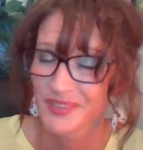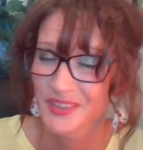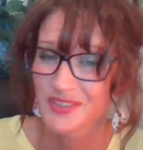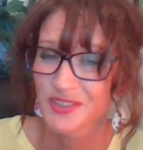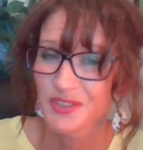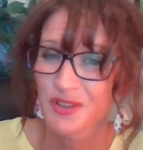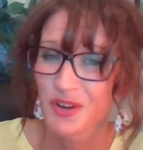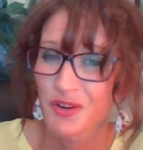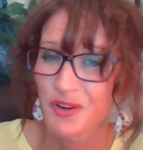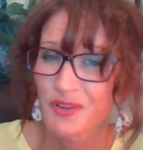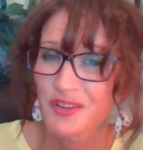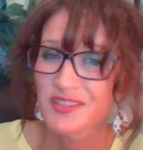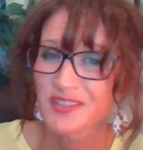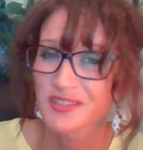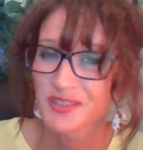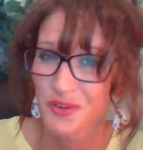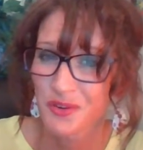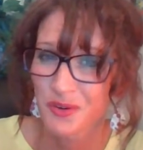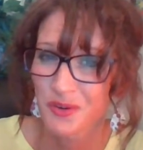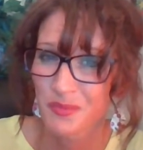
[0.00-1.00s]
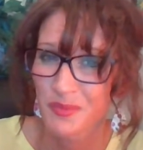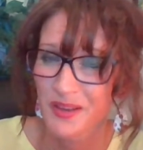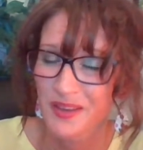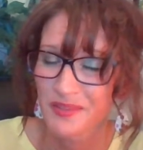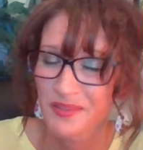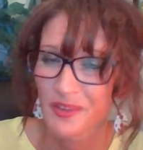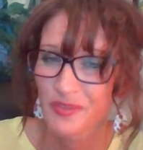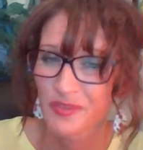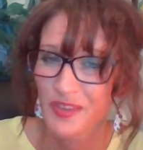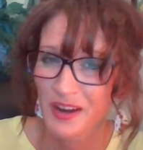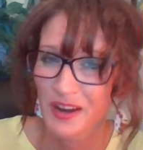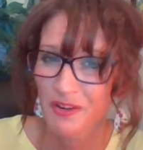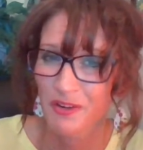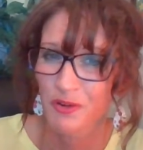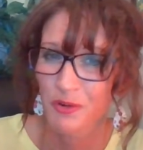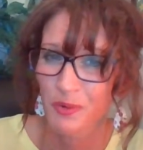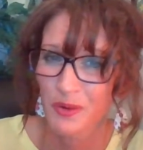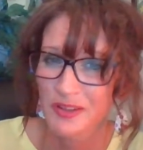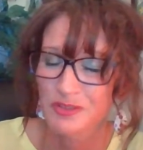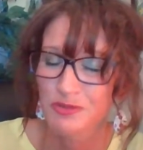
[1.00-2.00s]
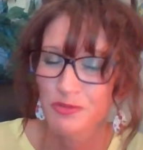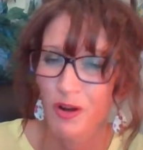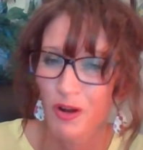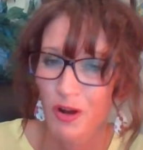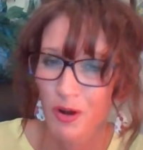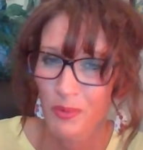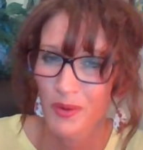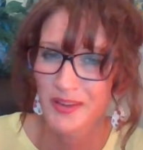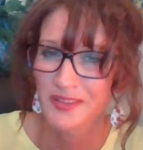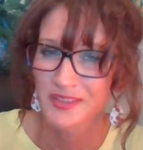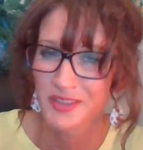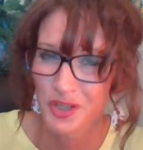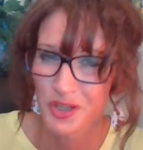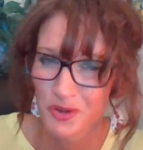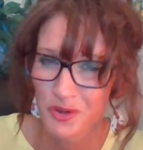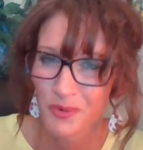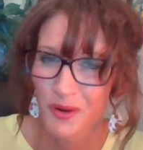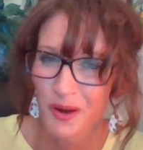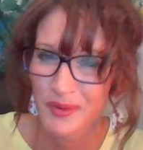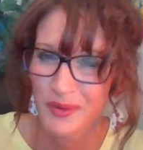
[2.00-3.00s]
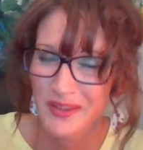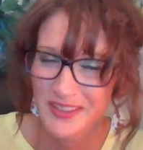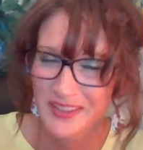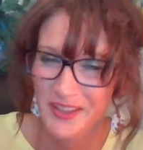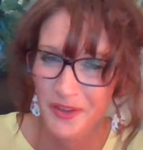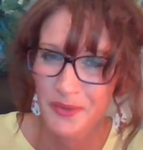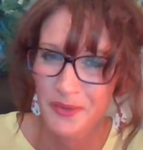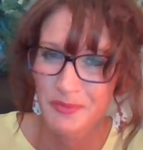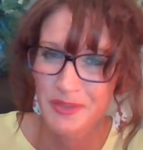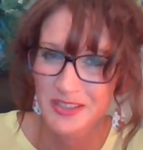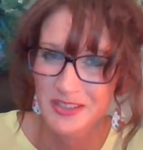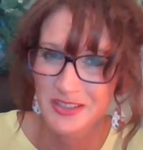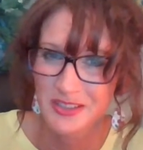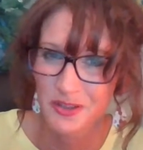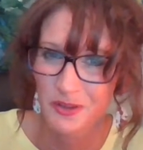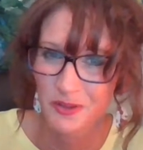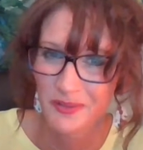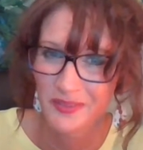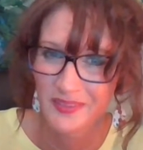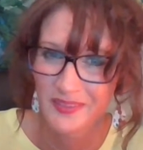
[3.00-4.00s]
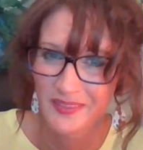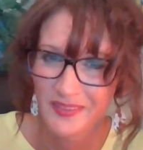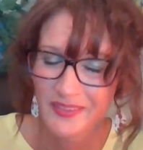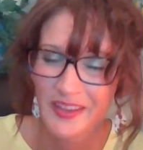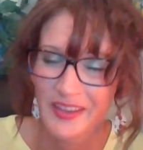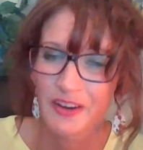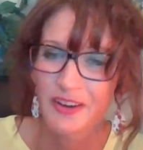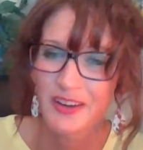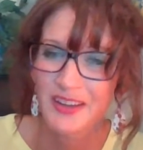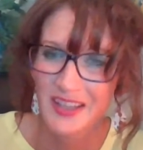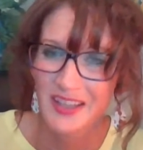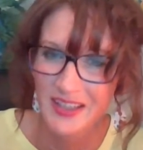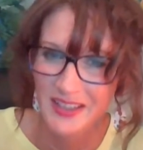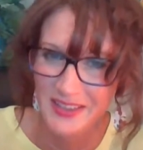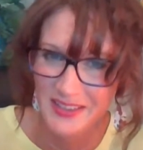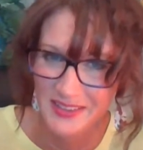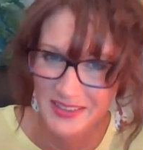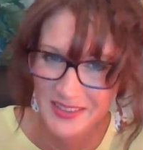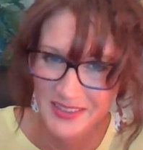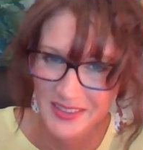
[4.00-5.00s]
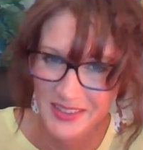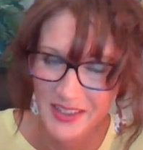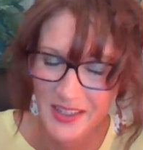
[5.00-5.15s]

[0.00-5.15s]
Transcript: So don't assume that they are going to always do we tell them to do. They are kids.